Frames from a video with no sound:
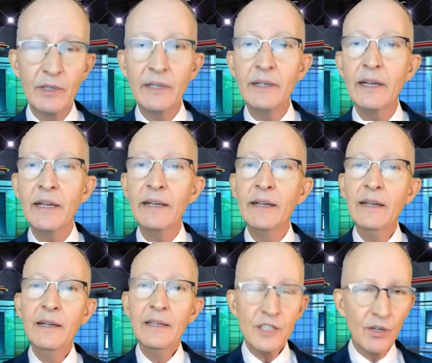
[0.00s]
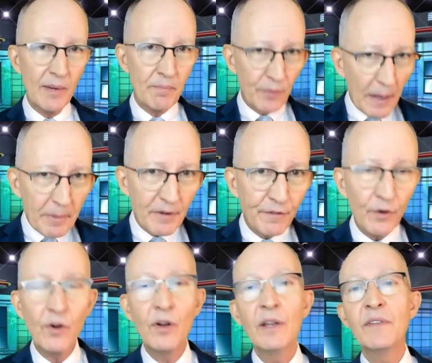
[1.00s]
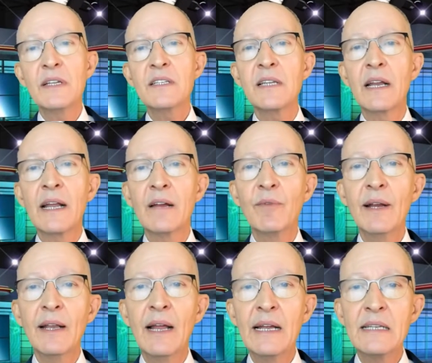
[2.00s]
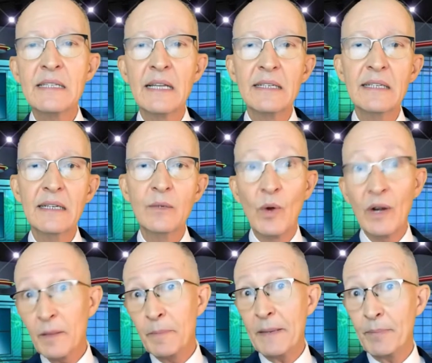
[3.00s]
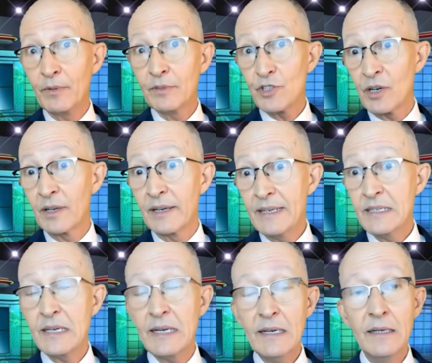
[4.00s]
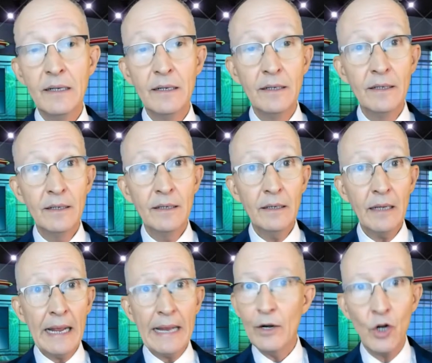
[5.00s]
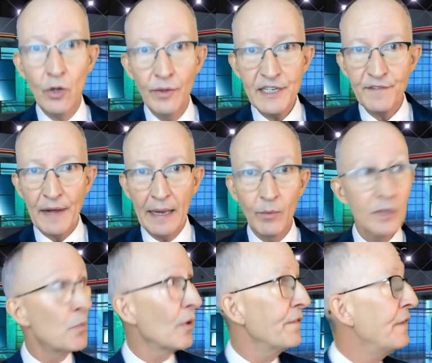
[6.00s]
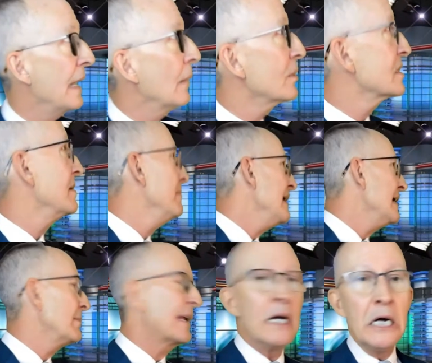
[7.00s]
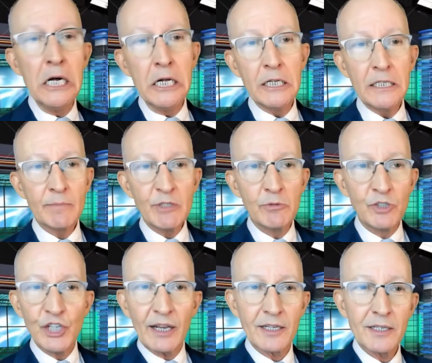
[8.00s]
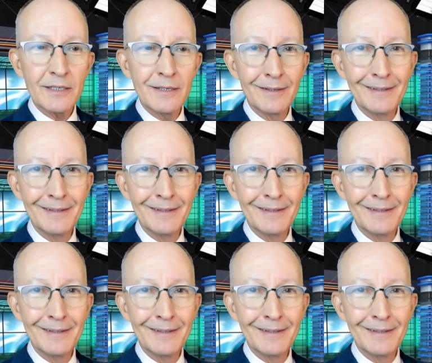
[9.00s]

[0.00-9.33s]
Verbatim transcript: And, and so I'm prepping for all of this, and I realized that uh, one of the people, John Ladinsky, had all of these followers, more followers than me. I'm like, oh, I'm so jealous.